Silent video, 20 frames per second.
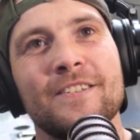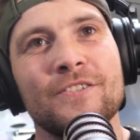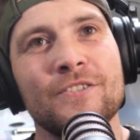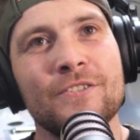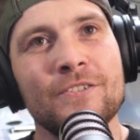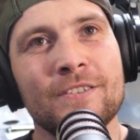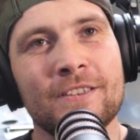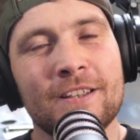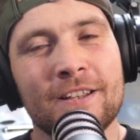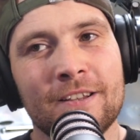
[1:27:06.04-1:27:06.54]
Do
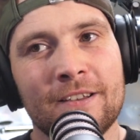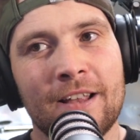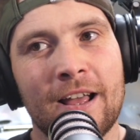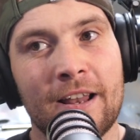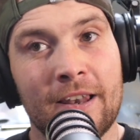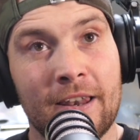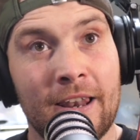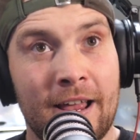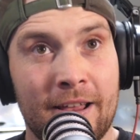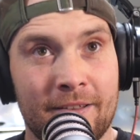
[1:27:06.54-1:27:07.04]
you think
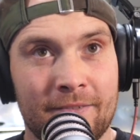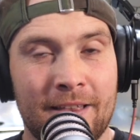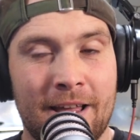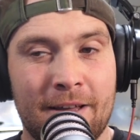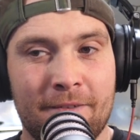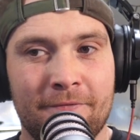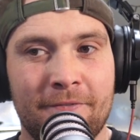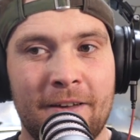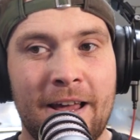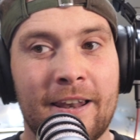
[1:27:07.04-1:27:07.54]
that
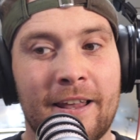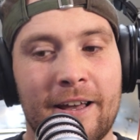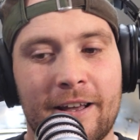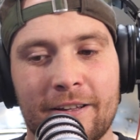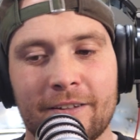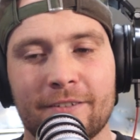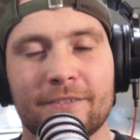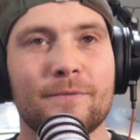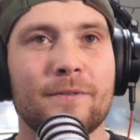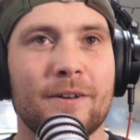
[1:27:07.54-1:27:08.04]

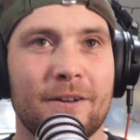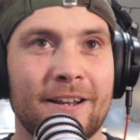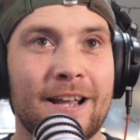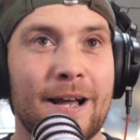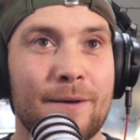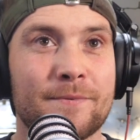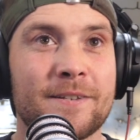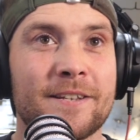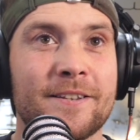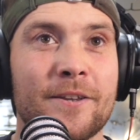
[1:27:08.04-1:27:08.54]
fella,
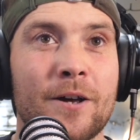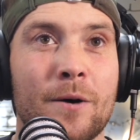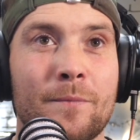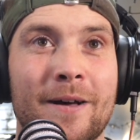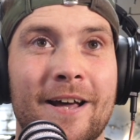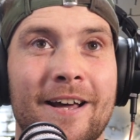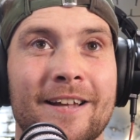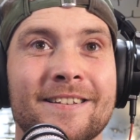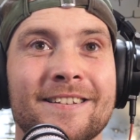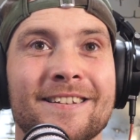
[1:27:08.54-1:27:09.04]
Captain
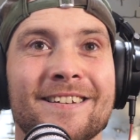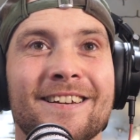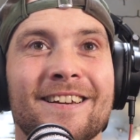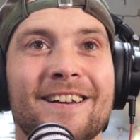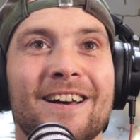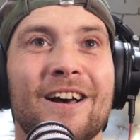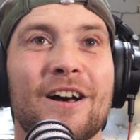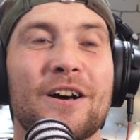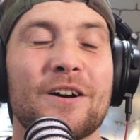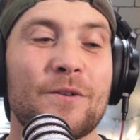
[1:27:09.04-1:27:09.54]
Knobhead,
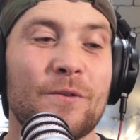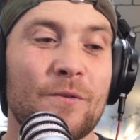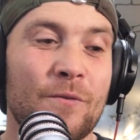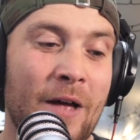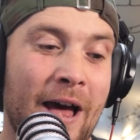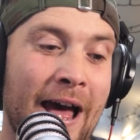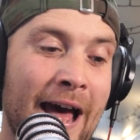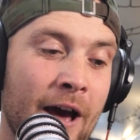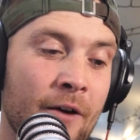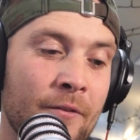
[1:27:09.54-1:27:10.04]

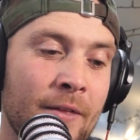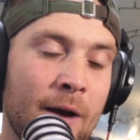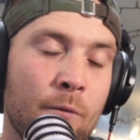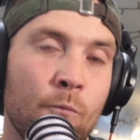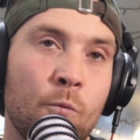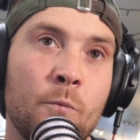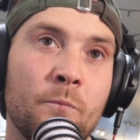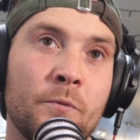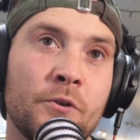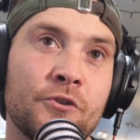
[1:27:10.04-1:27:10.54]
how that
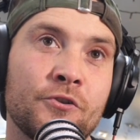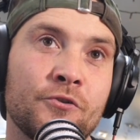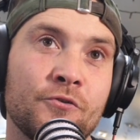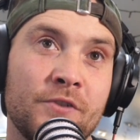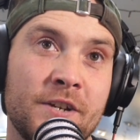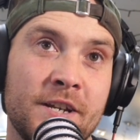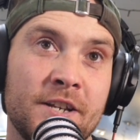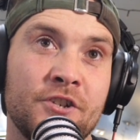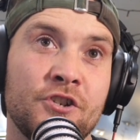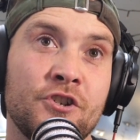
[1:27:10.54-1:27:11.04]
woman
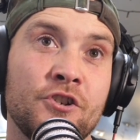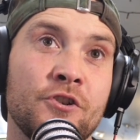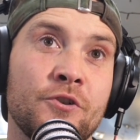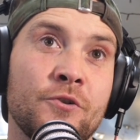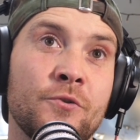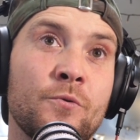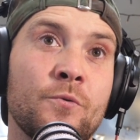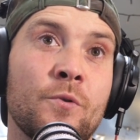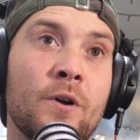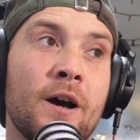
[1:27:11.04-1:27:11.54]
treated
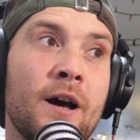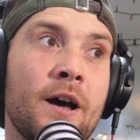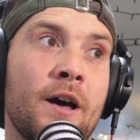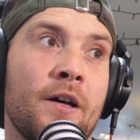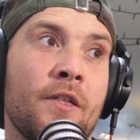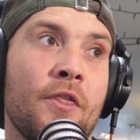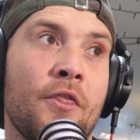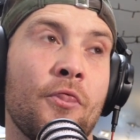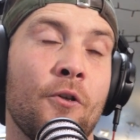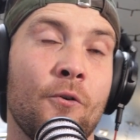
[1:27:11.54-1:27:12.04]
you
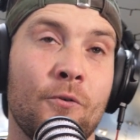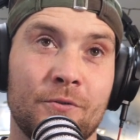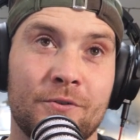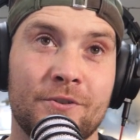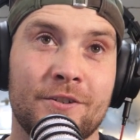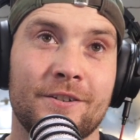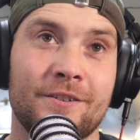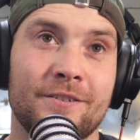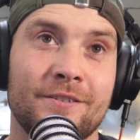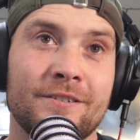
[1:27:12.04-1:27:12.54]
at
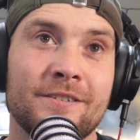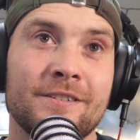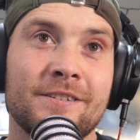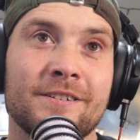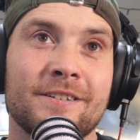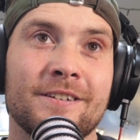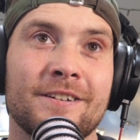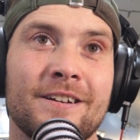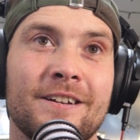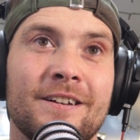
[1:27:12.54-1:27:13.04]

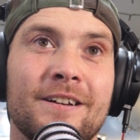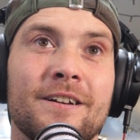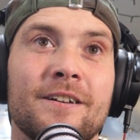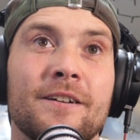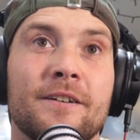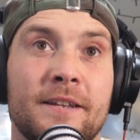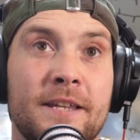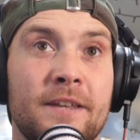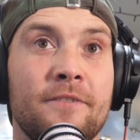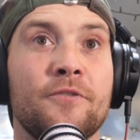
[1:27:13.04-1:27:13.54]
Thornton's
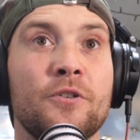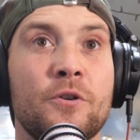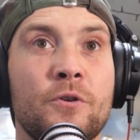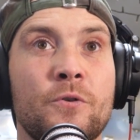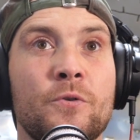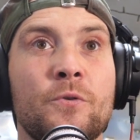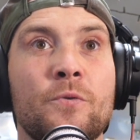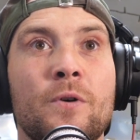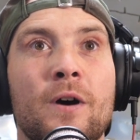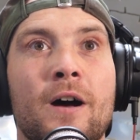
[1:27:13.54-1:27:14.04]
give
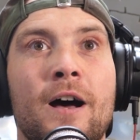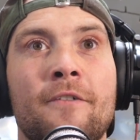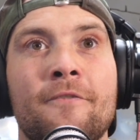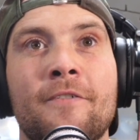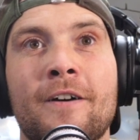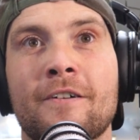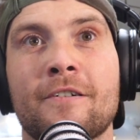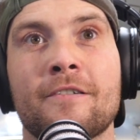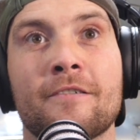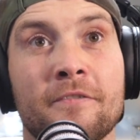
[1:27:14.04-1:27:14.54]
you a
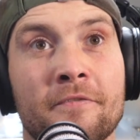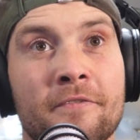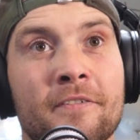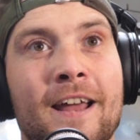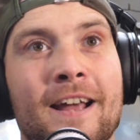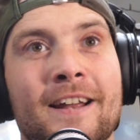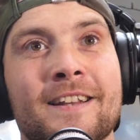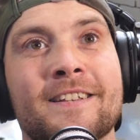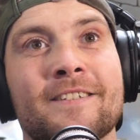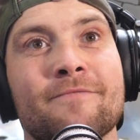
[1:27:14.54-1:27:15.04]
very
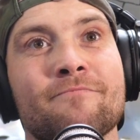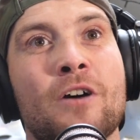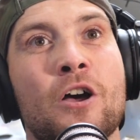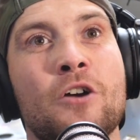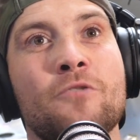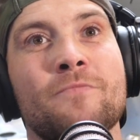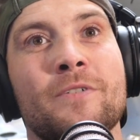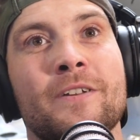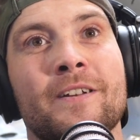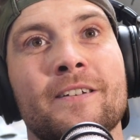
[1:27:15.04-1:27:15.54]
reflective
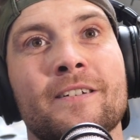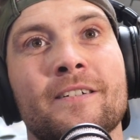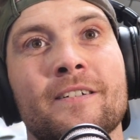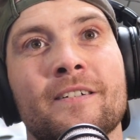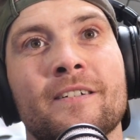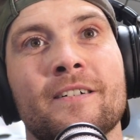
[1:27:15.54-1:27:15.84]
moment?